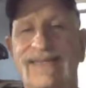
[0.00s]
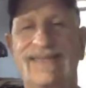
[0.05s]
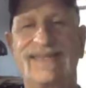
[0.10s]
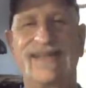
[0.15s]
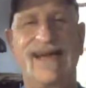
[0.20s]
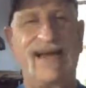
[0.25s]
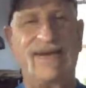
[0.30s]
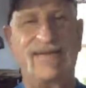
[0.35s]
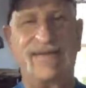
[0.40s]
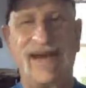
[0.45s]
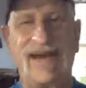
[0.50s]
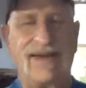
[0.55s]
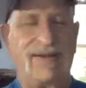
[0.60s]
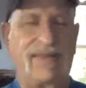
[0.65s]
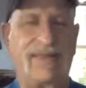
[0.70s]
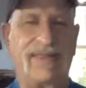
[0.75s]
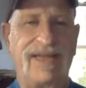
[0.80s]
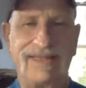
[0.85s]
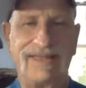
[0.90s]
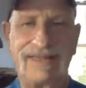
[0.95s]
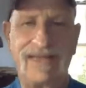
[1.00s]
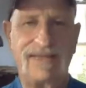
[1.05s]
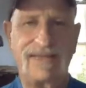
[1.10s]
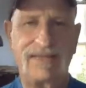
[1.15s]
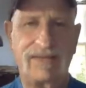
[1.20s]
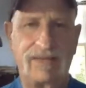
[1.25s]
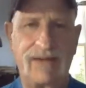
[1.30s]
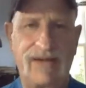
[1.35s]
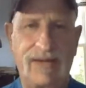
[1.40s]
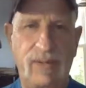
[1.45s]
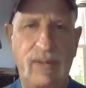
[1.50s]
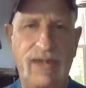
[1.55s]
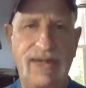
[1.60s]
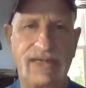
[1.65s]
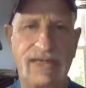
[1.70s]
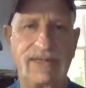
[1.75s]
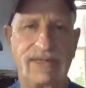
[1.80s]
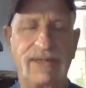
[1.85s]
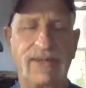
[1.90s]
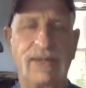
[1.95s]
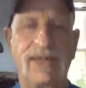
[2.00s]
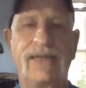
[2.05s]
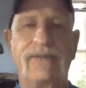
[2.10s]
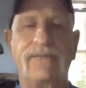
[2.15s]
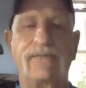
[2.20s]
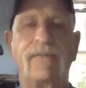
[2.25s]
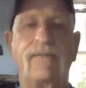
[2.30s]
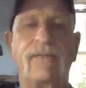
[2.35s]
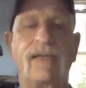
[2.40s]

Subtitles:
not, I don't think that's a great way to do it.